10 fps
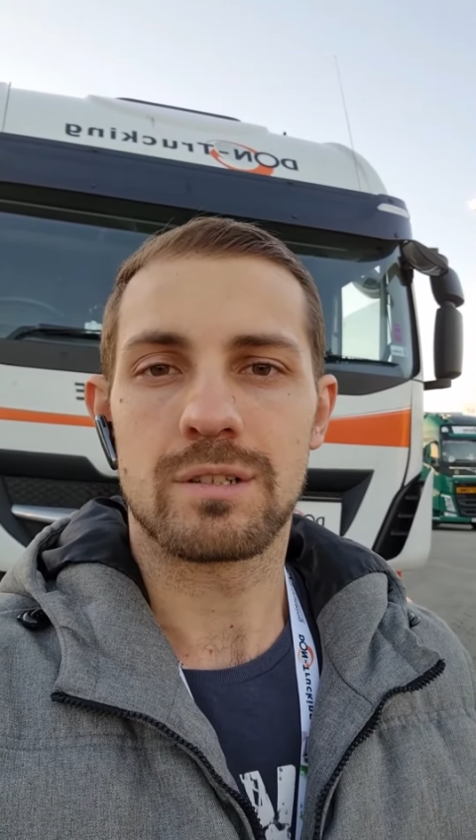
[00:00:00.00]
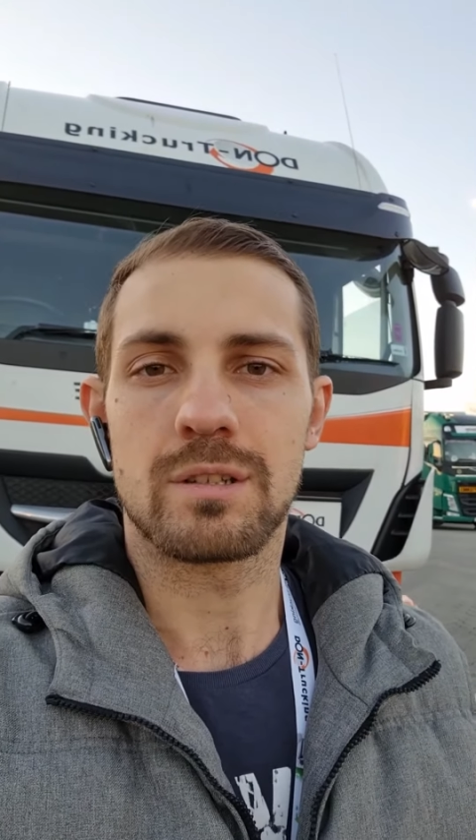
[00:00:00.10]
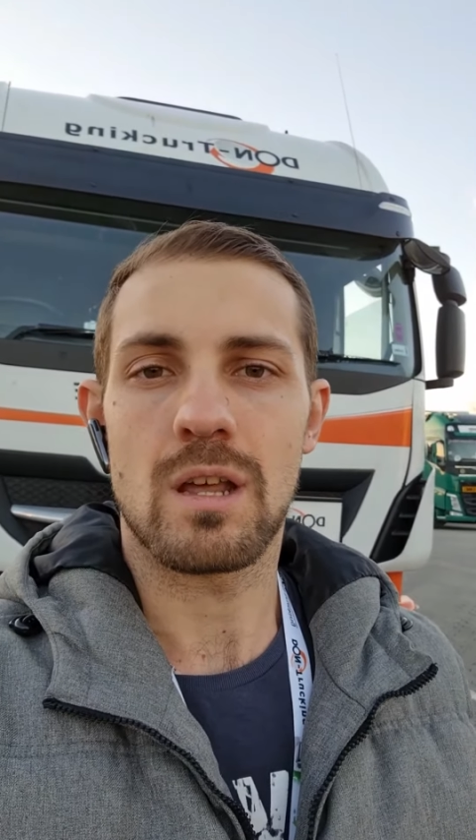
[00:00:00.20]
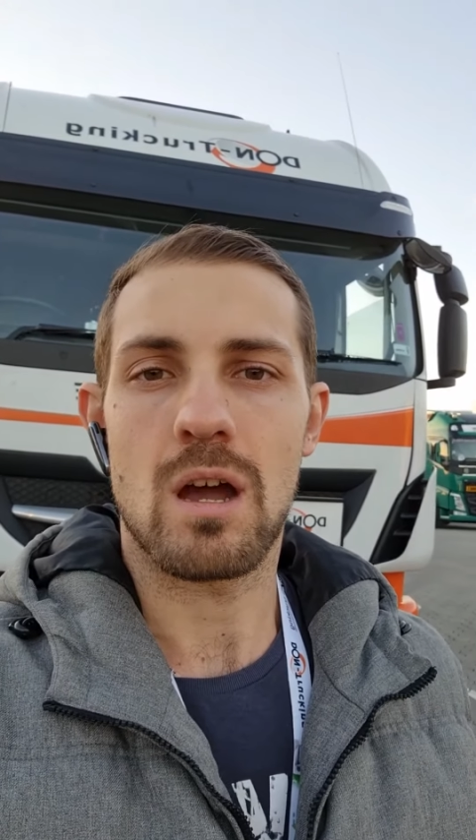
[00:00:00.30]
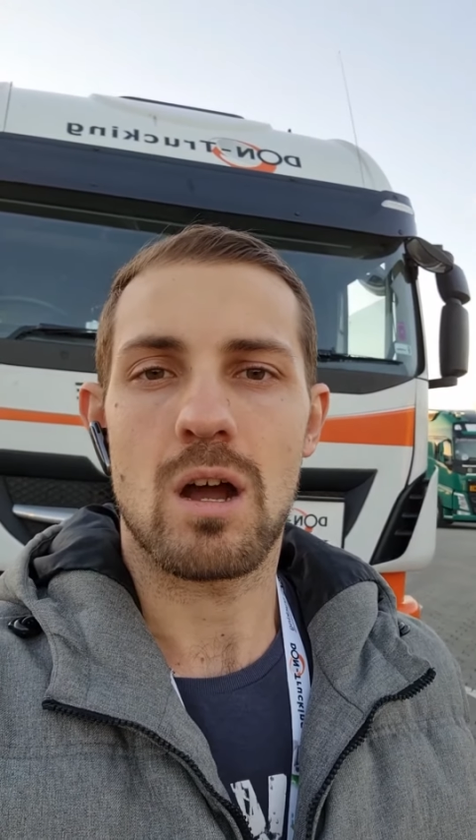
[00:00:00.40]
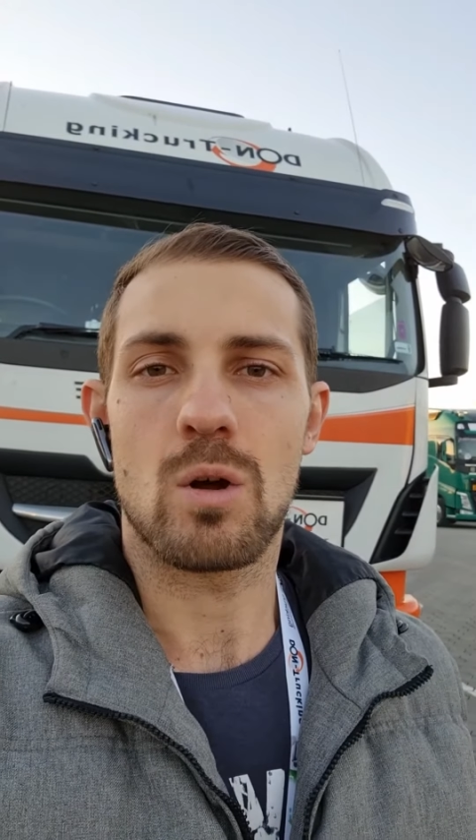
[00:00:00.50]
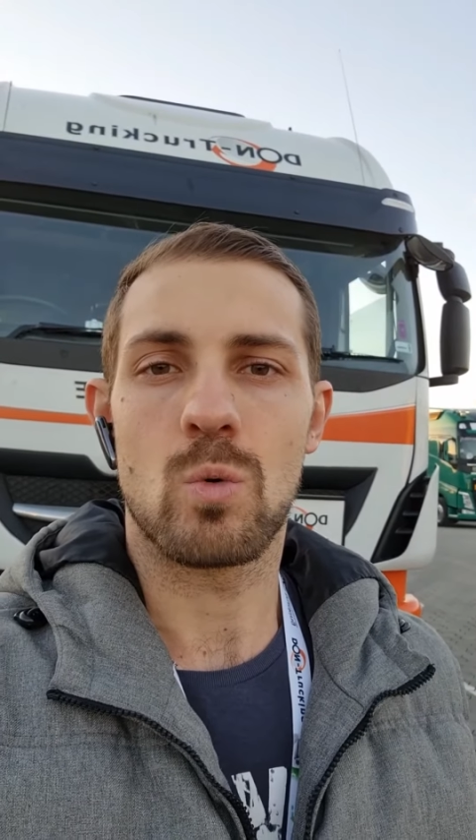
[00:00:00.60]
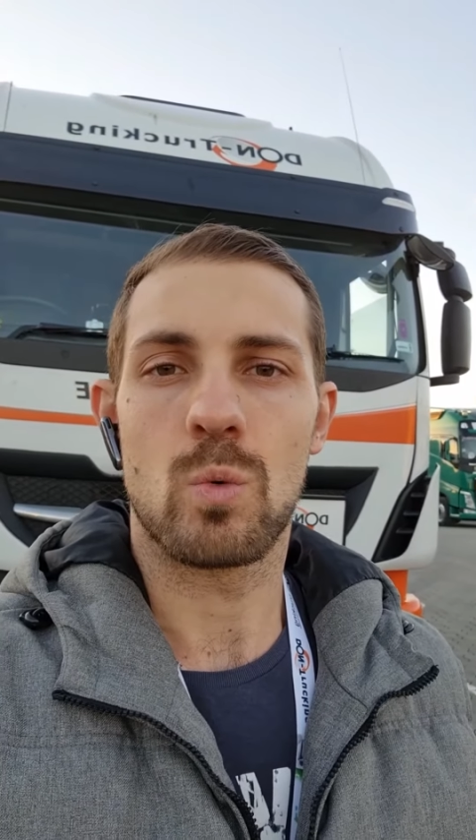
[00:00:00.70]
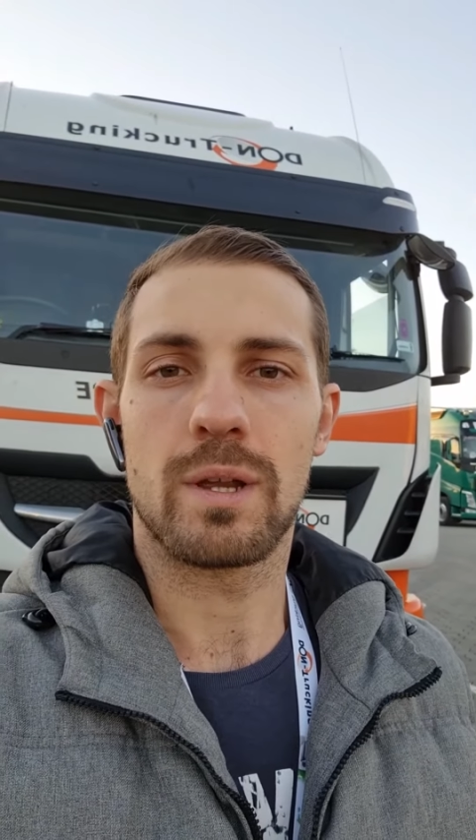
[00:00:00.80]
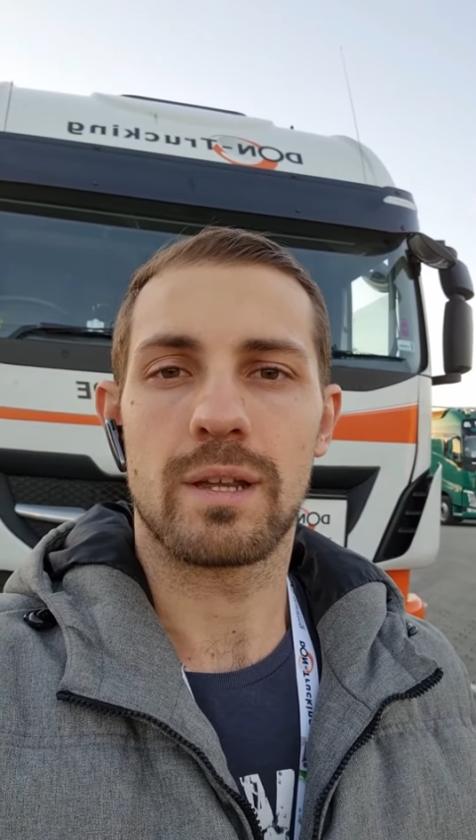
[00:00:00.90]
Now
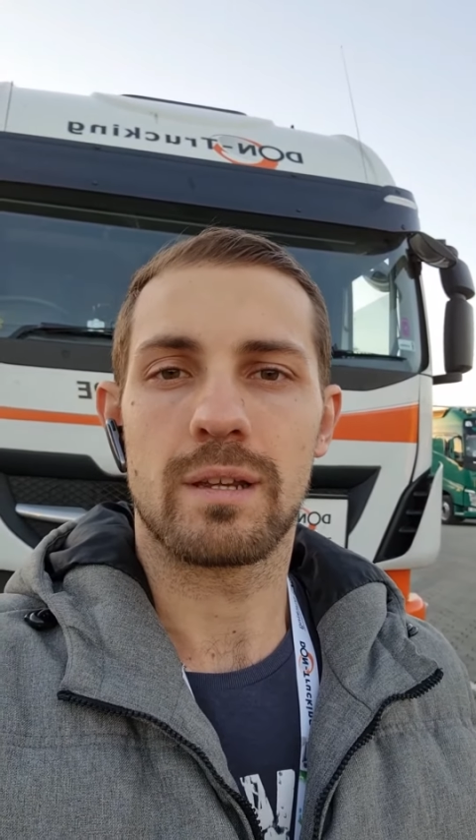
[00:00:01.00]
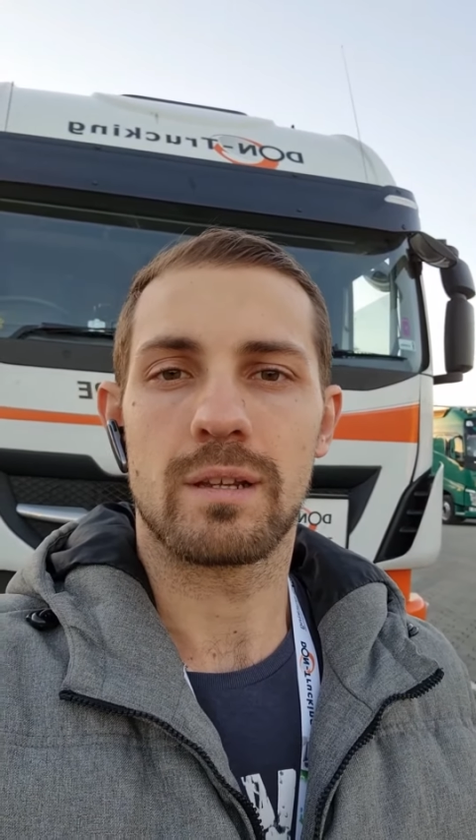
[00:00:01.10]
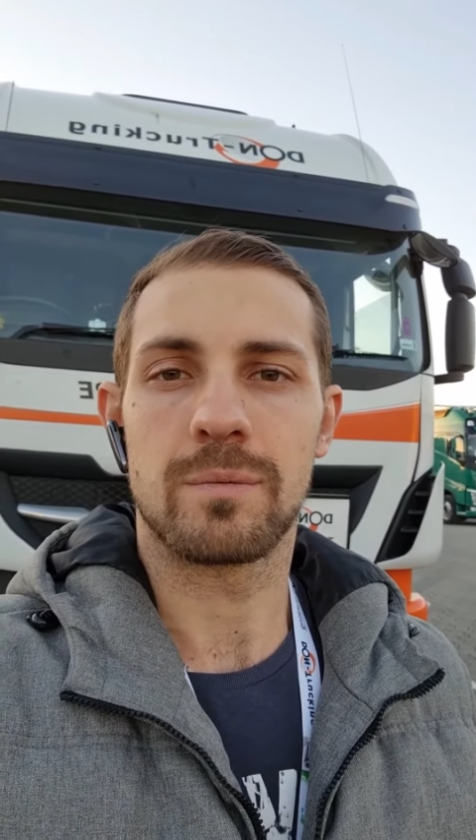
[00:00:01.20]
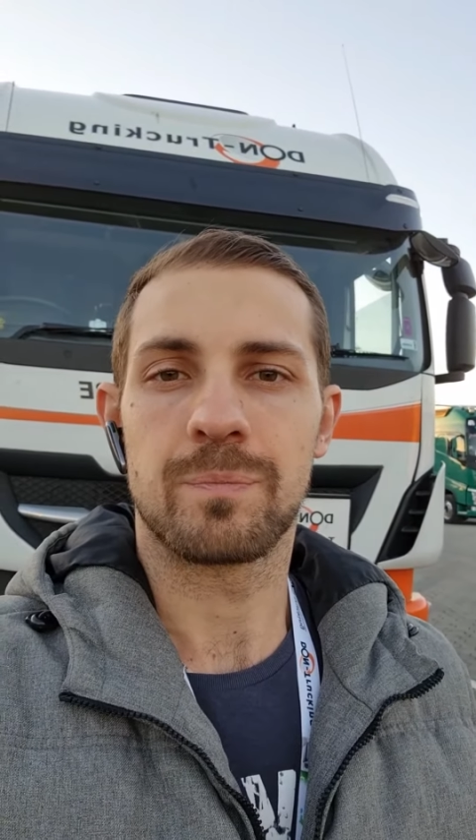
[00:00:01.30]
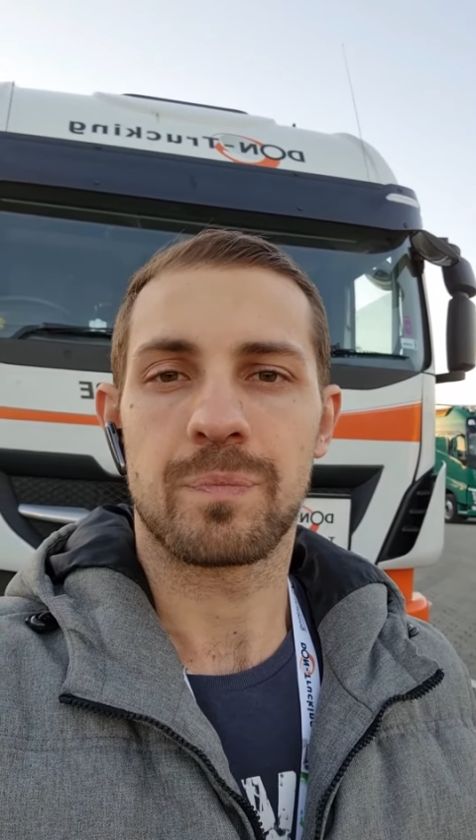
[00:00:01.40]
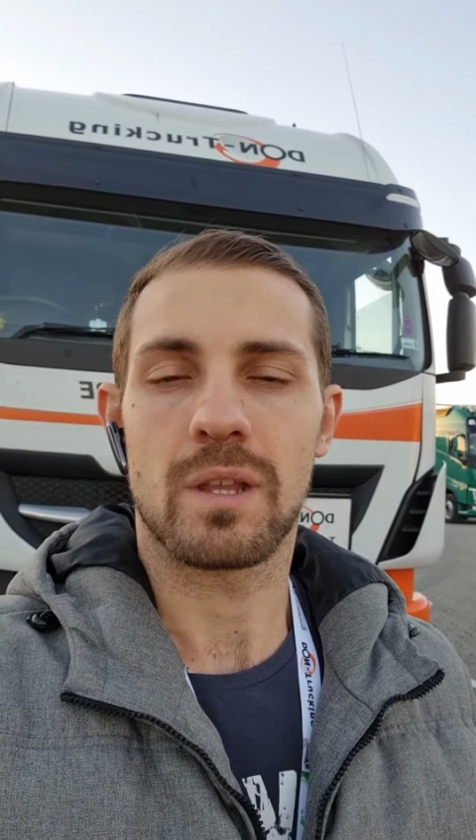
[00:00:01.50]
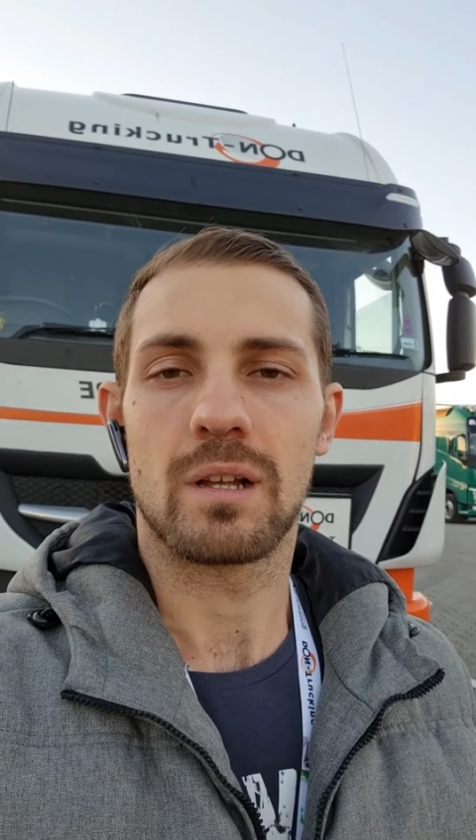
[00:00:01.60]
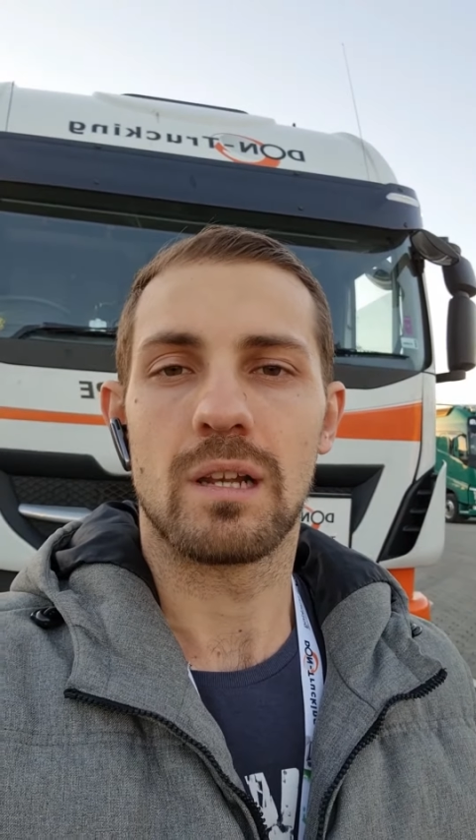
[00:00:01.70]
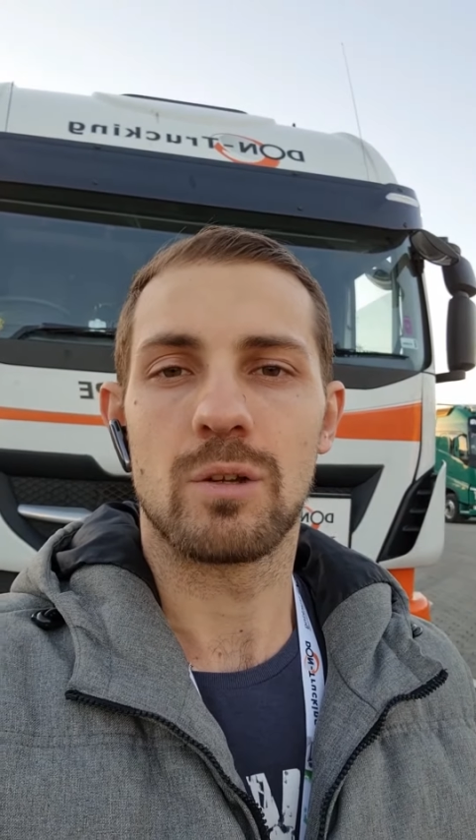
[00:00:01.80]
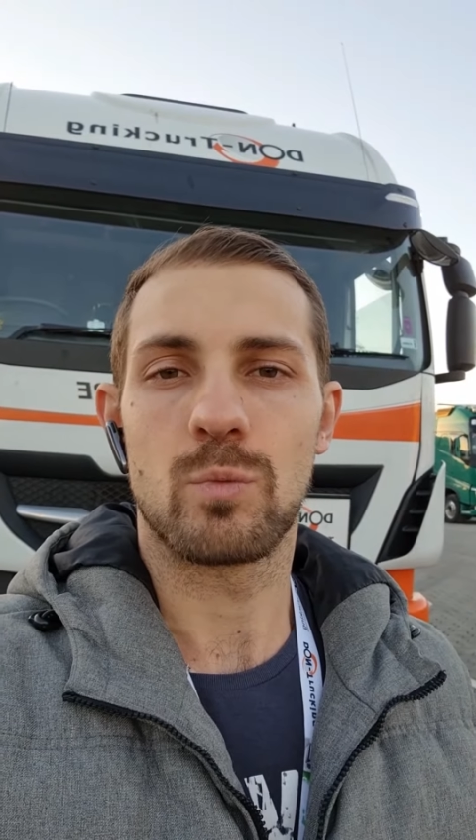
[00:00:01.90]
we live